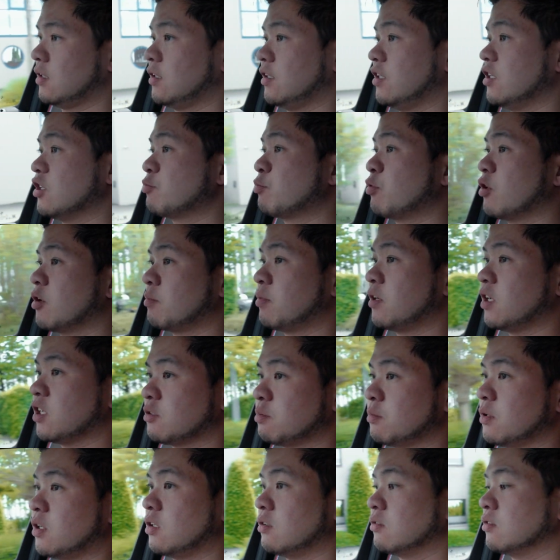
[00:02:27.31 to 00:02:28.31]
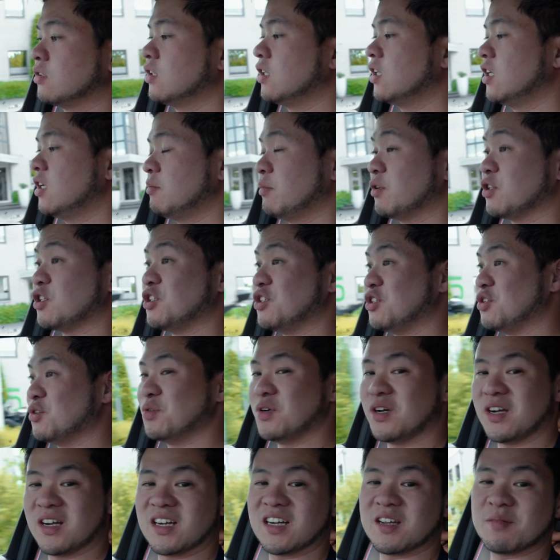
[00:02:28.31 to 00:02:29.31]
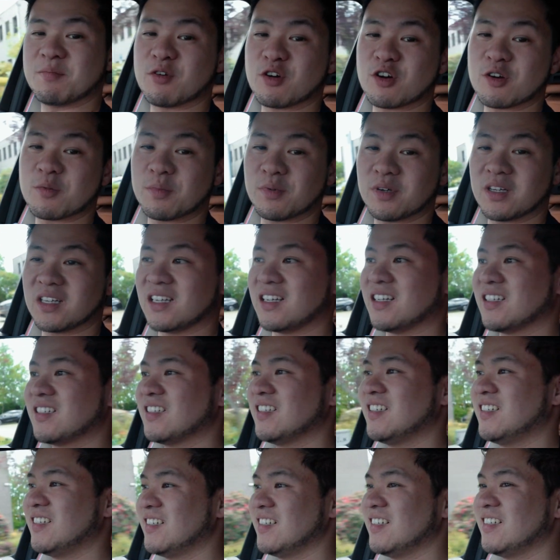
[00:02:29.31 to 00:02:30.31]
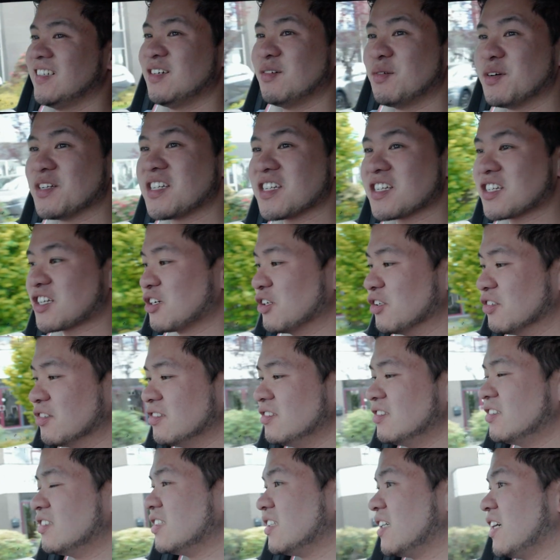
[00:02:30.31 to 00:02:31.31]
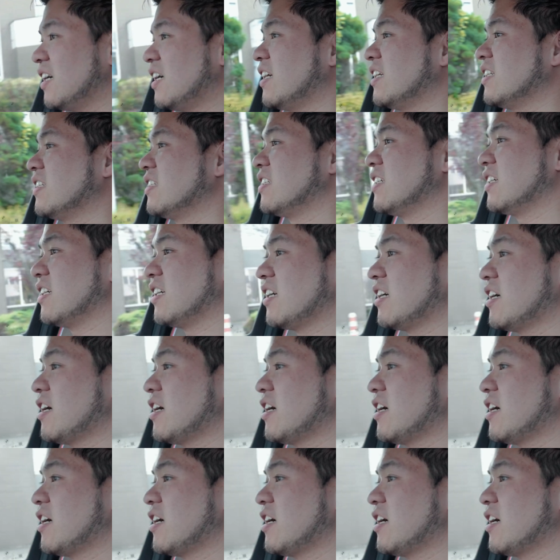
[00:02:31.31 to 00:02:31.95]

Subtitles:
in Sport Plus mode. But you do hear the burble a lot, which is cool. And